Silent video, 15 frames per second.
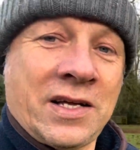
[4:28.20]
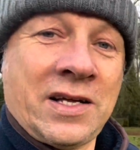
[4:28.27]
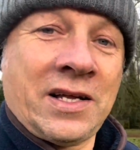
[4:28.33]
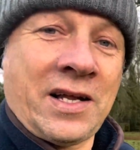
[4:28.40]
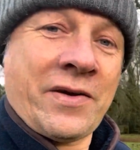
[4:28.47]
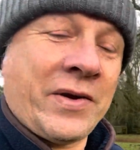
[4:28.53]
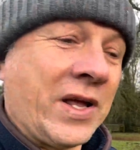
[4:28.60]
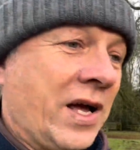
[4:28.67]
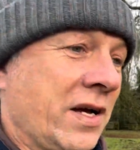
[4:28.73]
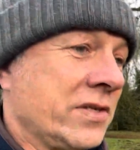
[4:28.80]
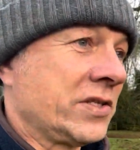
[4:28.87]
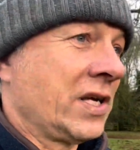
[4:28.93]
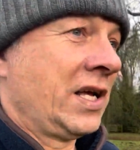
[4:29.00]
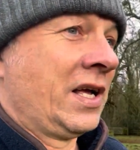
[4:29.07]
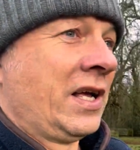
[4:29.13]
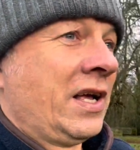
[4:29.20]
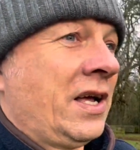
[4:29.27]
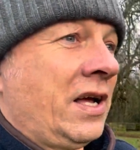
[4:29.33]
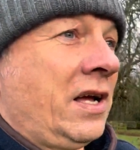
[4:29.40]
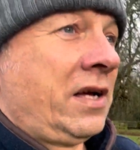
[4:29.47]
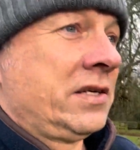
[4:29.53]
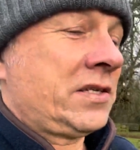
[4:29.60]
There he goes.
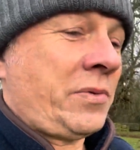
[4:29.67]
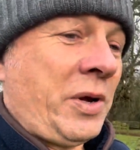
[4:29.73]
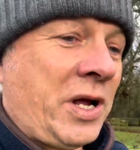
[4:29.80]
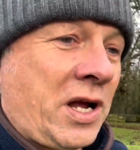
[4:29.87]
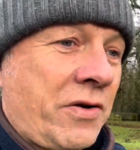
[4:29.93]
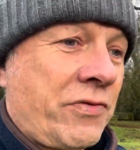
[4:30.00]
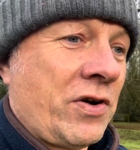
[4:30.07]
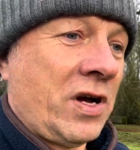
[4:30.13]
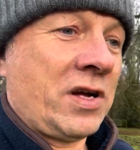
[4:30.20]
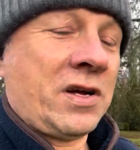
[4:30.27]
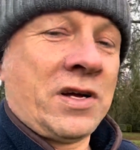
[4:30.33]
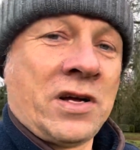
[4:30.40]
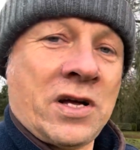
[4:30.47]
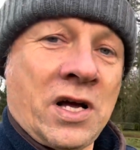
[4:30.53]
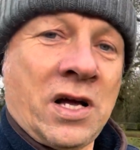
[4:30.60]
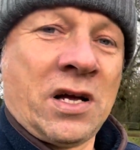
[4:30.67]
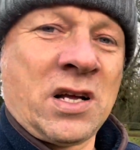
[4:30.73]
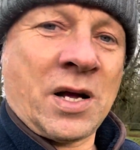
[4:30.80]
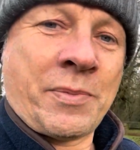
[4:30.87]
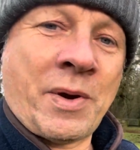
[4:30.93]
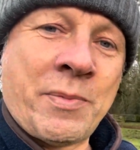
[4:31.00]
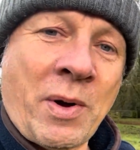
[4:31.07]
So we can go for a
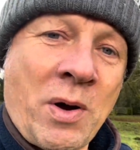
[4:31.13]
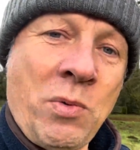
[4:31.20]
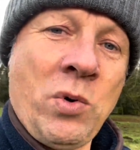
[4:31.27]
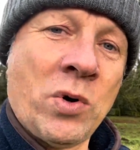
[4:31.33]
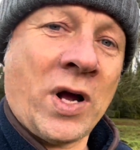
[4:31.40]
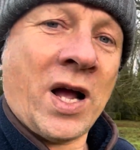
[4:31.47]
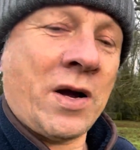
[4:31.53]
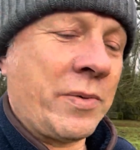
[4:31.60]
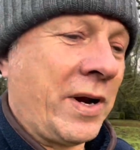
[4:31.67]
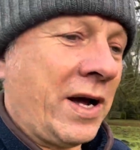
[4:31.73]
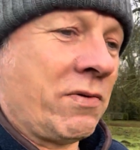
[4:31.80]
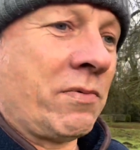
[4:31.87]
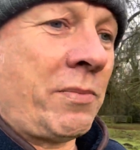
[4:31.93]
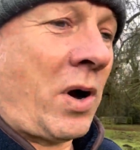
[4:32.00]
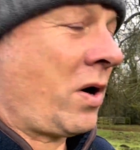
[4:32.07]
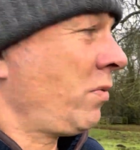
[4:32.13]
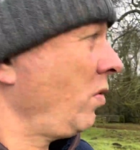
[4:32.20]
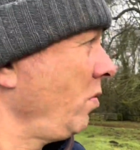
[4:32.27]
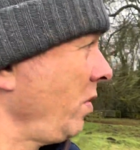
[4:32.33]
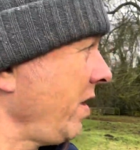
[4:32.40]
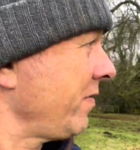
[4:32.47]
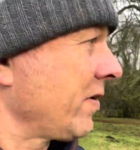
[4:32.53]
couple of mile walk, can't we now? A mile walk,
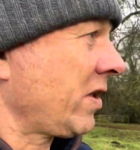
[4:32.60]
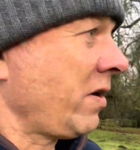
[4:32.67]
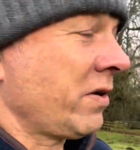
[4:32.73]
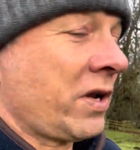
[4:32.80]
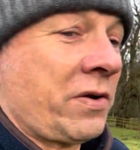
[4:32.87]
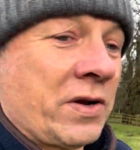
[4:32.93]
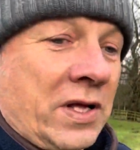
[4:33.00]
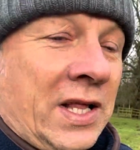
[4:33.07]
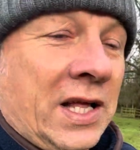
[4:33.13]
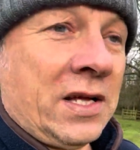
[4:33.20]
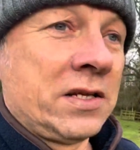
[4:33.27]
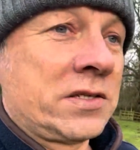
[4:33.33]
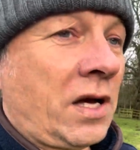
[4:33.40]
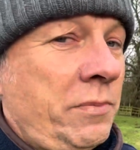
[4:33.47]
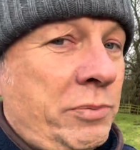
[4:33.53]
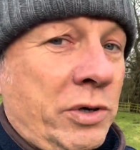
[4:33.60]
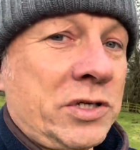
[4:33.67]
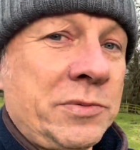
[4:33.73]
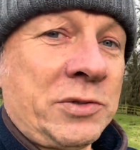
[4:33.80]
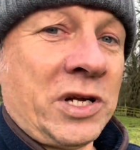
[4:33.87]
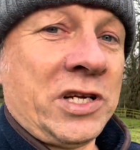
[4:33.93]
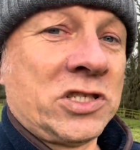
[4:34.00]
whatever. Don't push
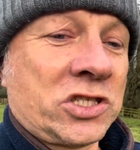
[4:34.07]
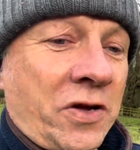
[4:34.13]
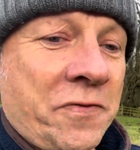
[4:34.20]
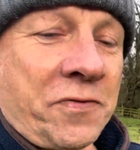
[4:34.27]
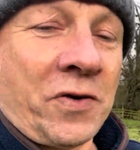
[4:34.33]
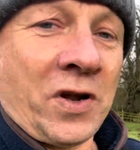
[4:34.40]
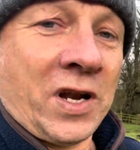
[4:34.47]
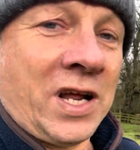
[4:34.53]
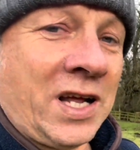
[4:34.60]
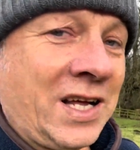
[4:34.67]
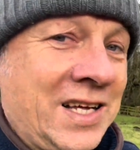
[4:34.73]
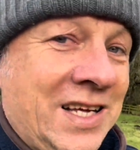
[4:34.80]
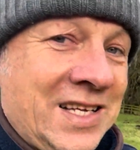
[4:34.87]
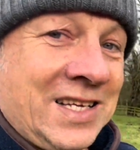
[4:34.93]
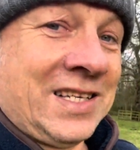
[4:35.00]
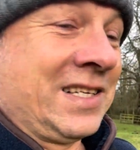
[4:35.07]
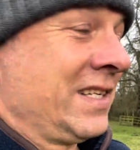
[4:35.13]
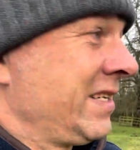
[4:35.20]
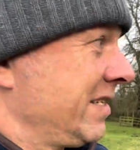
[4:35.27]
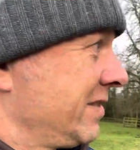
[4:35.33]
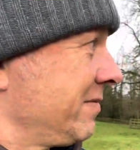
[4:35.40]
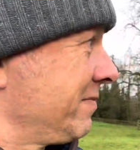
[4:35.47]
him till he's so full
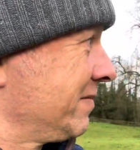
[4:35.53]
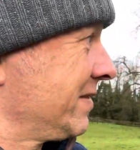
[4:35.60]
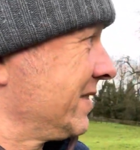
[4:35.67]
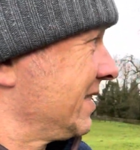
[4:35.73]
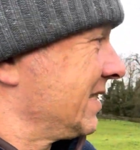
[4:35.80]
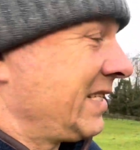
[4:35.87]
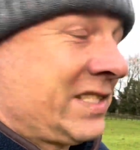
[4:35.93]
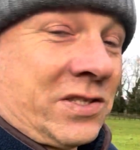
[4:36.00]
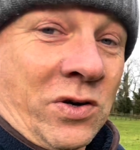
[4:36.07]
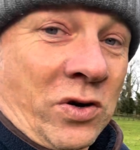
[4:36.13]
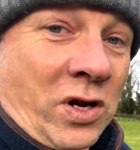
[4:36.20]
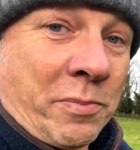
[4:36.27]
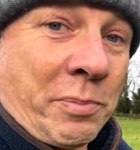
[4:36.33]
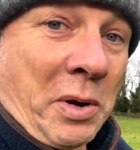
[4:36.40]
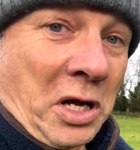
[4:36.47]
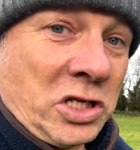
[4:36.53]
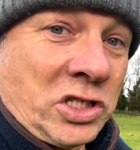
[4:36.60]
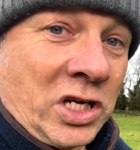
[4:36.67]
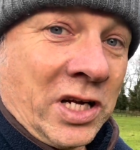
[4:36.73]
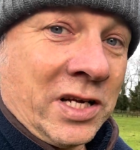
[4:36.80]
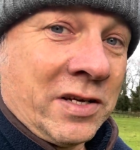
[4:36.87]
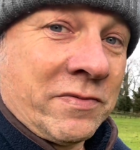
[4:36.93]
he's not going to budge.
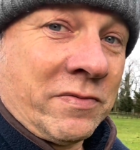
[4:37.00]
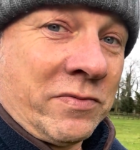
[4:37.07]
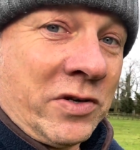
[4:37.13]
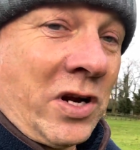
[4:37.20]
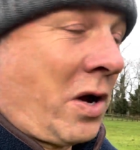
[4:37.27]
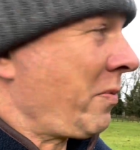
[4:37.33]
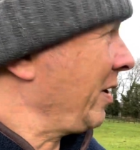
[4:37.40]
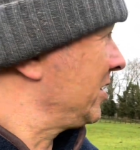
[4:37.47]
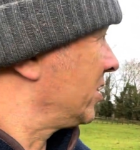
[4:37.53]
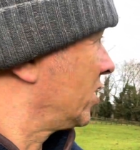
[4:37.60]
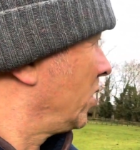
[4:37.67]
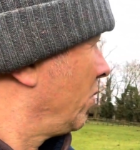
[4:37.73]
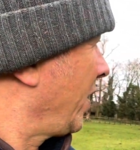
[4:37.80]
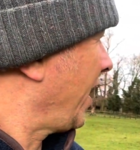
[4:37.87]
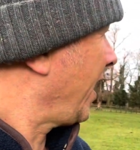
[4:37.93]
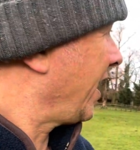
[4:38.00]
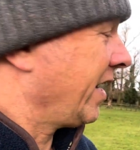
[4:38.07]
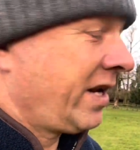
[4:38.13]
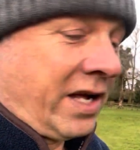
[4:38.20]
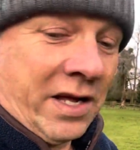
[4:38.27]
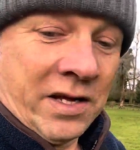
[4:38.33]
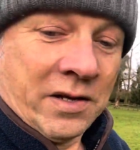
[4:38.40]
Know when to call it in.
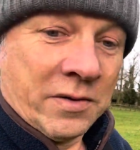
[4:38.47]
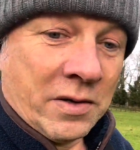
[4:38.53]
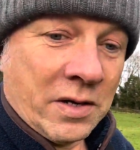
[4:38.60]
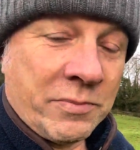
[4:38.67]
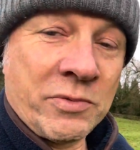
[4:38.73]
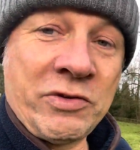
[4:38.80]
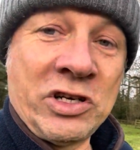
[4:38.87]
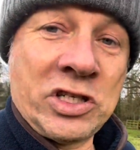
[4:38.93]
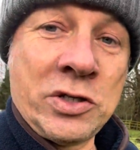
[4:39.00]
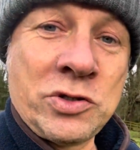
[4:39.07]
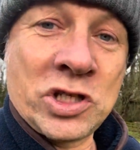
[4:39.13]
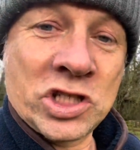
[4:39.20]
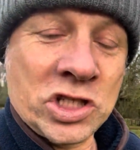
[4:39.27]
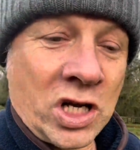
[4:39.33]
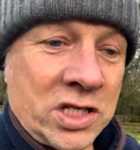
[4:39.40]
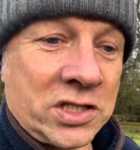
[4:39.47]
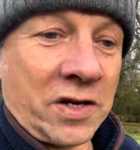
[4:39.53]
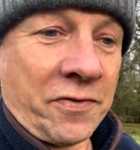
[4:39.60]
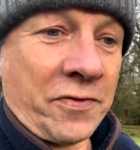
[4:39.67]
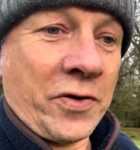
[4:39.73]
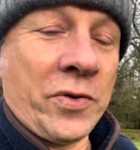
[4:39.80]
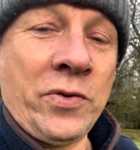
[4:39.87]
Reduce the size of the
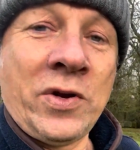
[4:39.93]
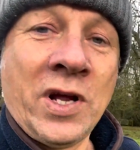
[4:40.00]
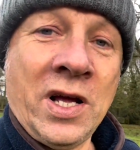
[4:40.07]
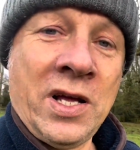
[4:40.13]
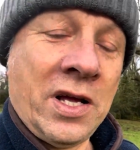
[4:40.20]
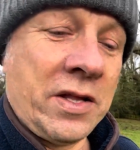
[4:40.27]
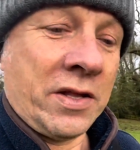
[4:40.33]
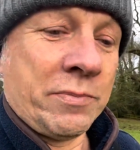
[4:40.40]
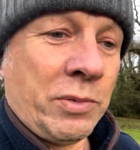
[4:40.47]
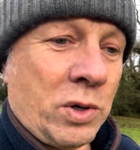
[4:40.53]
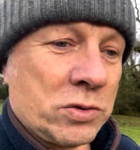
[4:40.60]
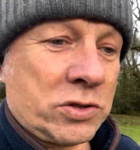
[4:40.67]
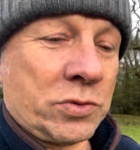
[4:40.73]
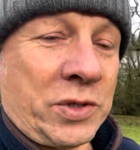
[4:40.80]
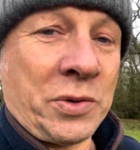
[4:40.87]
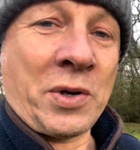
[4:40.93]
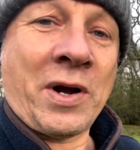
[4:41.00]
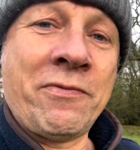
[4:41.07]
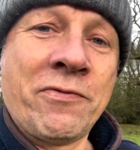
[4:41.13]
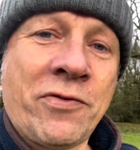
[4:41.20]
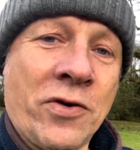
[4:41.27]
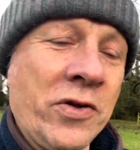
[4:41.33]
food, the morsels he'll
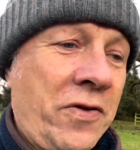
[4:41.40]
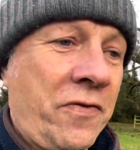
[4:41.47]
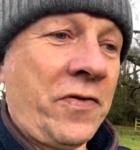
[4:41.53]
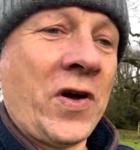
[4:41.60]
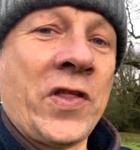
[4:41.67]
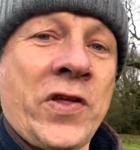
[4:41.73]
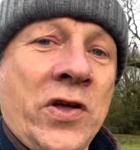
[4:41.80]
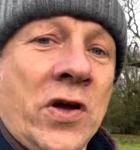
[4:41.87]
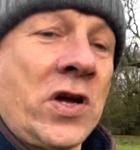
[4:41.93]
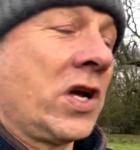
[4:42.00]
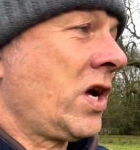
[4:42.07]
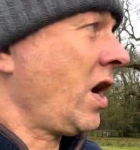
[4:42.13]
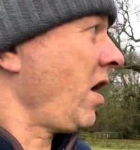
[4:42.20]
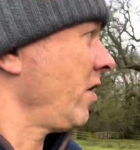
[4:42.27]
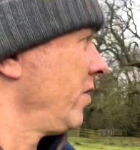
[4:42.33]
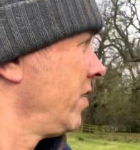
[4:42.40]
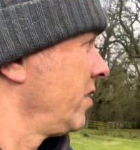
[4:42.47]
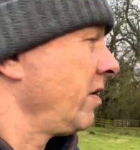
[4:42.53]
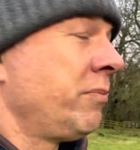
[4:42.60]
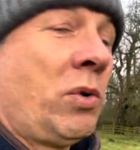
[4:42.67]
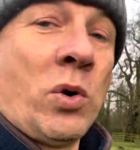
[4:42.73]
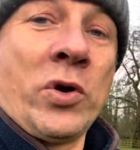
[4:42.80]
come for, and the further you can go,
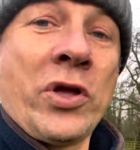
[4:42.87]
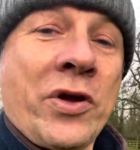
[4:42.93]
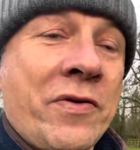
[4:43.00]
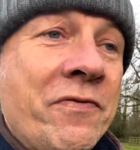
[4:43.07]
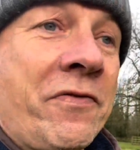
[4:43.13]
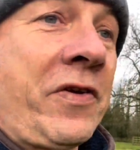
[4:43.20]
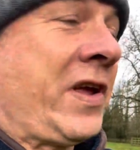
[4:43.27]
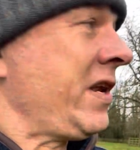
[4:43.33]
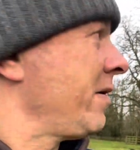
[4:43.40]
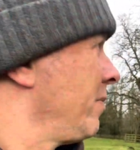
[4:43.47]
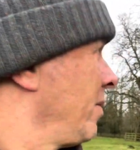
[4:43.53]
the more you can feed him.